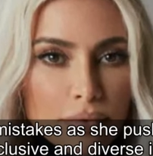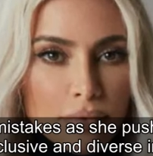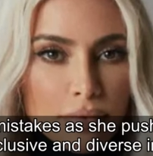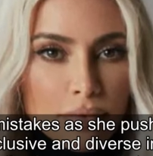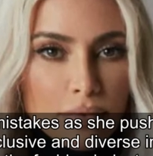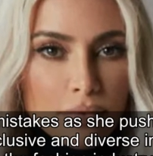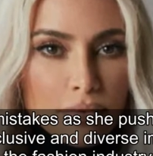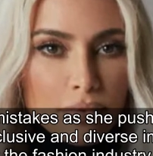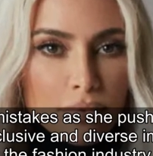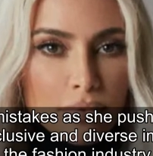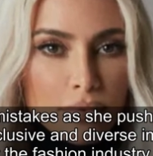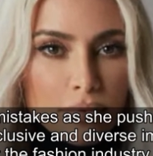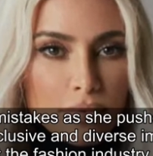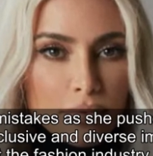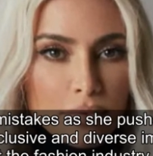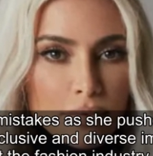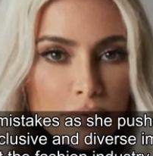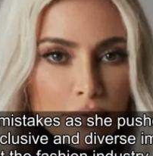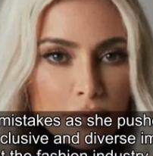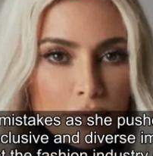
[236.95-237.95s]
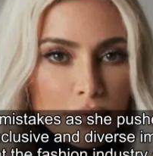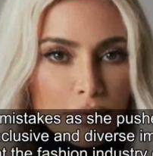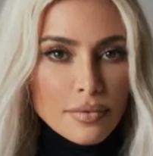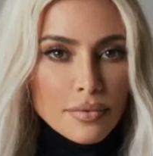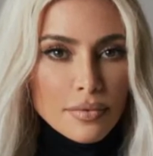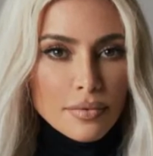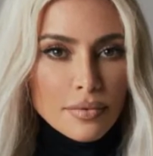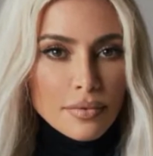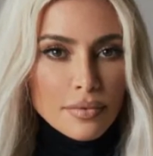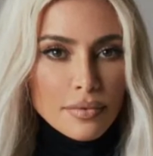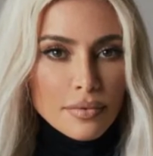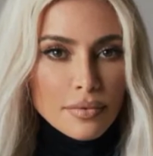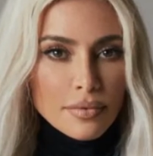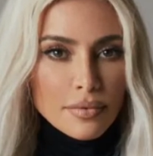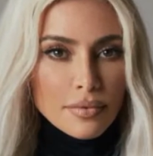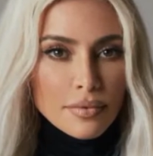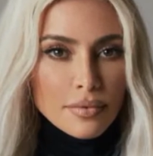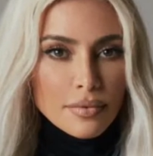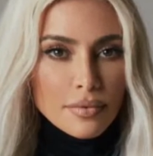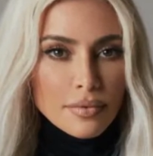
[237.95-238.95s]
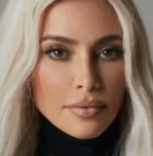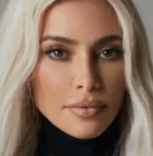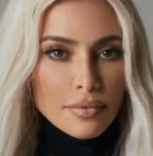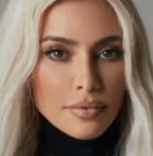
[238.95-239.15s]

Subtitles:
Nothing is said.